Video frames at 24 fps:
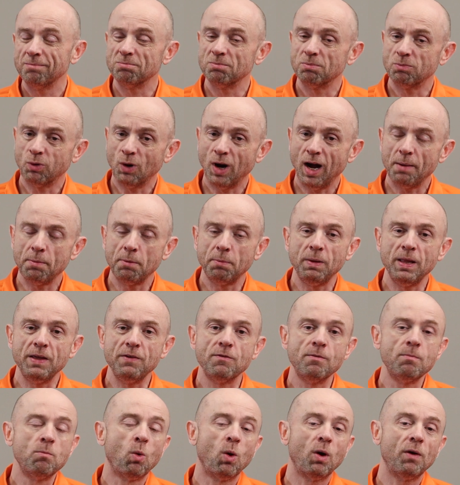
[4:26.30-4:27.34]
probably
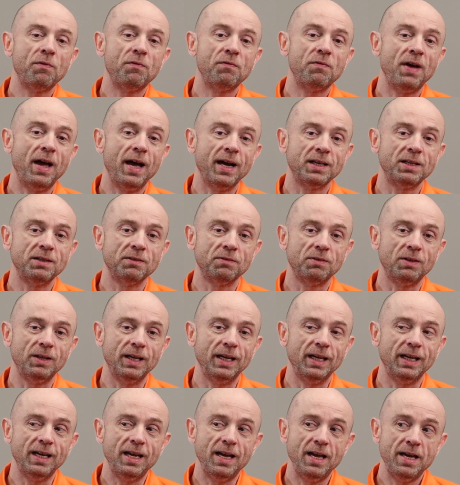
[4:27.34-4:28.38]
even more
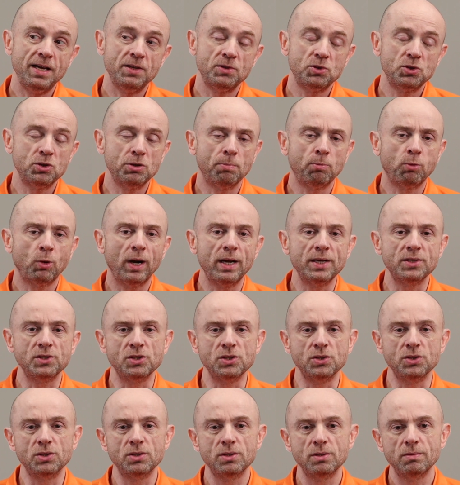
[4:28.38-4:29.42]
effectively, it
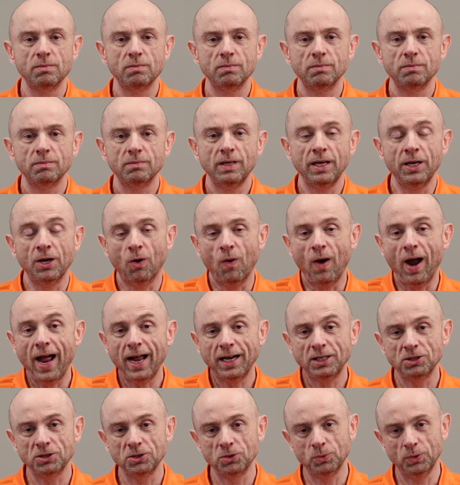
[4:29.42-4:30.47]
suppresses
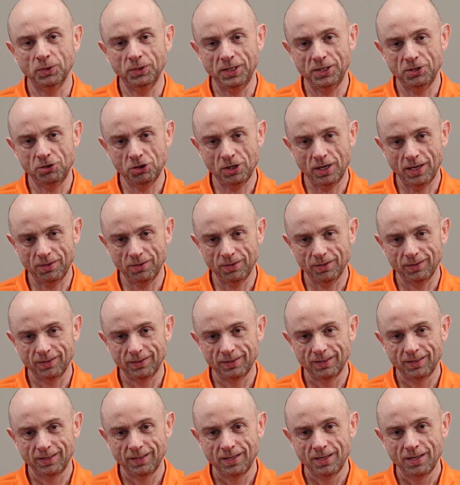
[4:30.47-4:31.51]
interactions with each other.
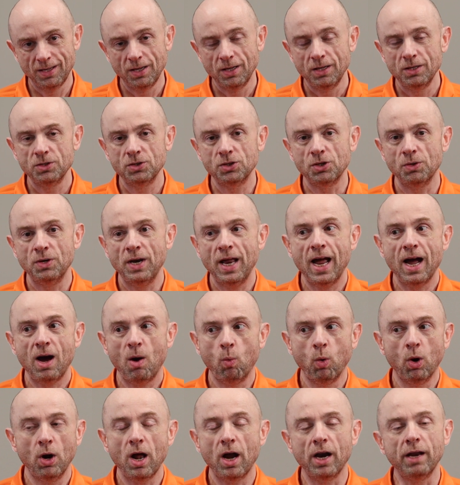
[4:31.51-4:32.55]
So now
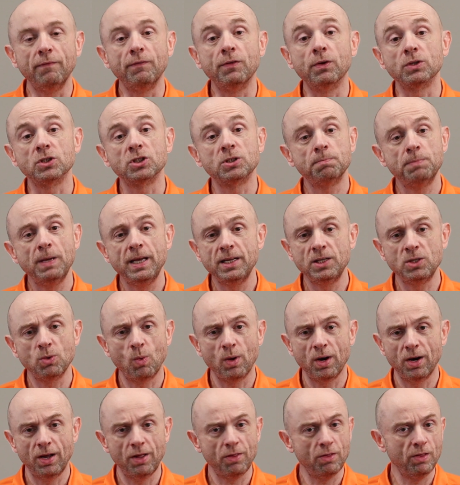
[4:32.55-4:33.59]
we're not even going to speak to
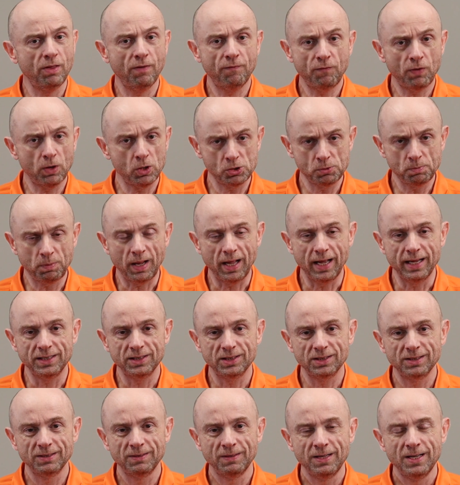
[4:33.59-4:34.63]
one another in the first
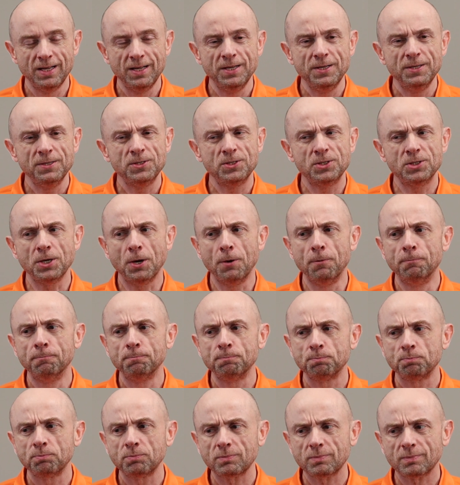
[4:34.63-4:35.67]
place. So
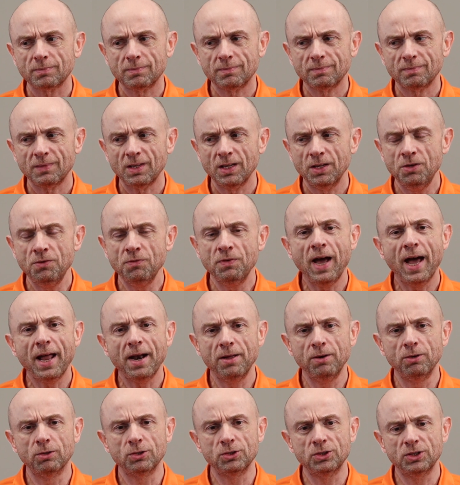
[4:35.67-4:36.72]
you've got to
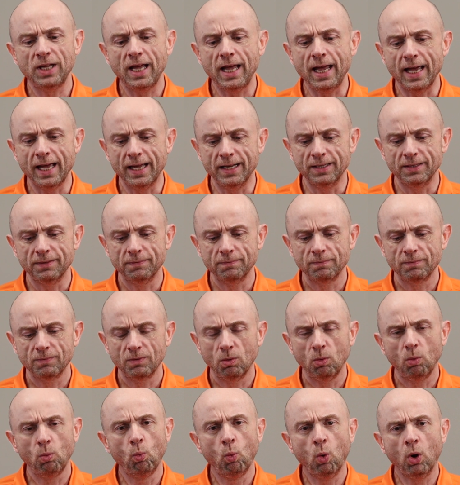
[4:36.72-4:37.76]
understand,
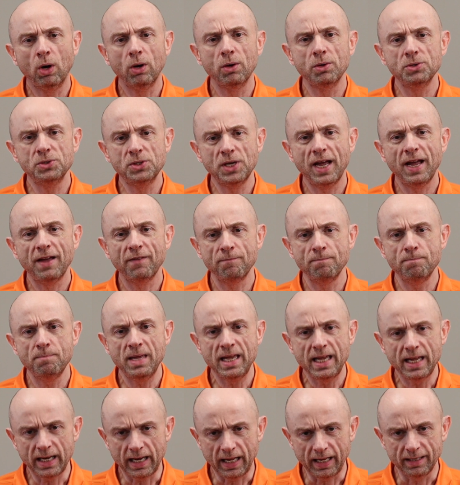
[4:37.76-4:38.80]
words have
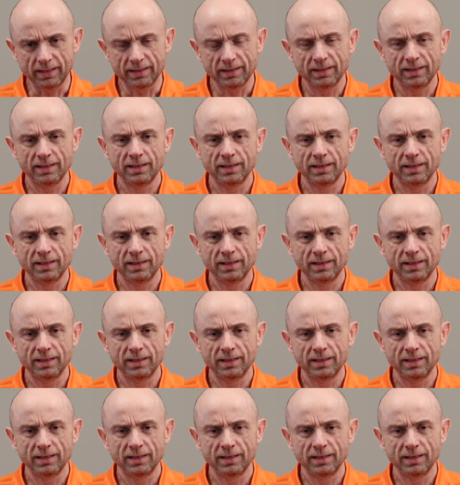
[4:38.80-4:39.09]
meaning.